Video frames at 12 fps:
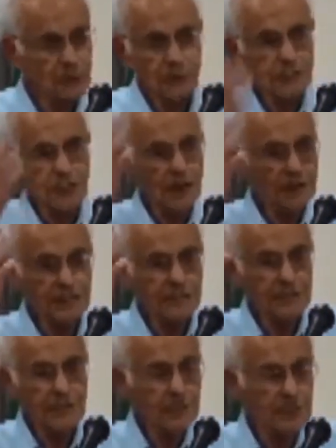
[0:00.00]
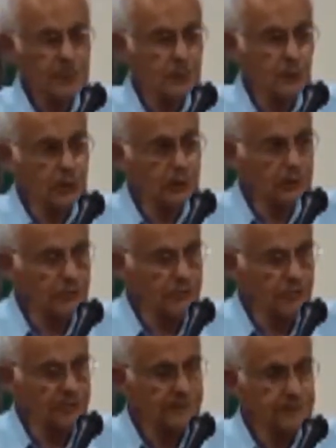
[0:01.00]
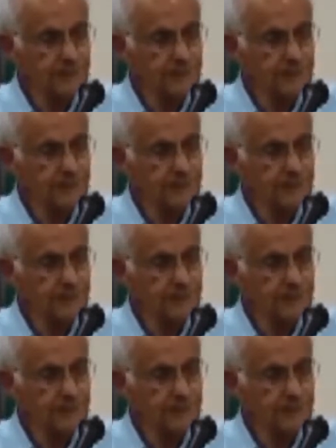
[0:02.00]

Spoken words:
You know, simple question.